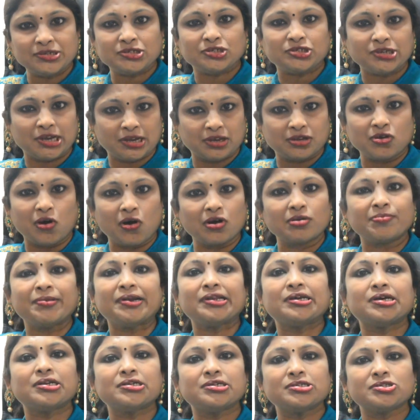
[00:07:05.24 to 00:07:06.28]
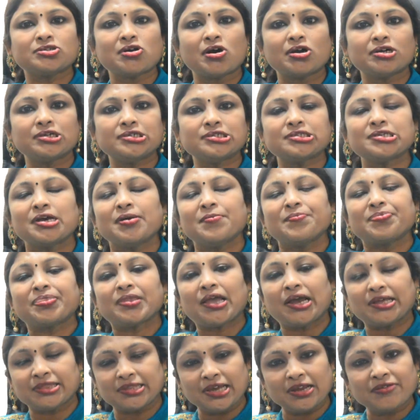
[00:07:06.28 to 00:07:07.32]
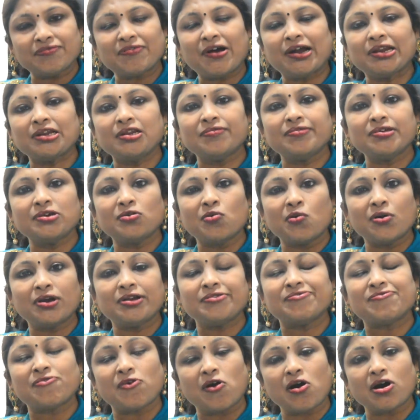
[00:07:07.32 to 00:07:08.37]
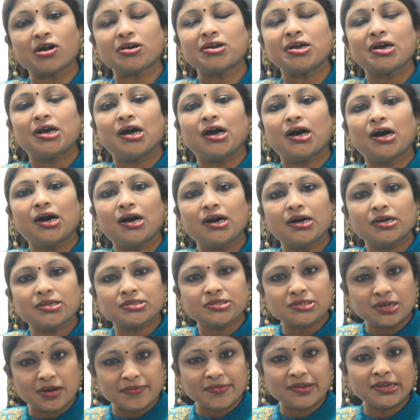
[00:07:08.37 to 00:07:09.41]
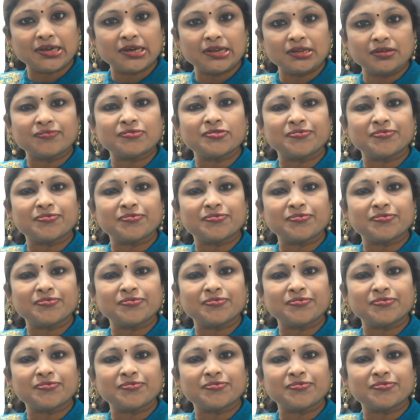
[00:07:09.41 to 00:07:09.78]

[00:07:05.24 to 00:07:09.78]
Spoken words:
check your medical disorders, and then finally we go in for cervical,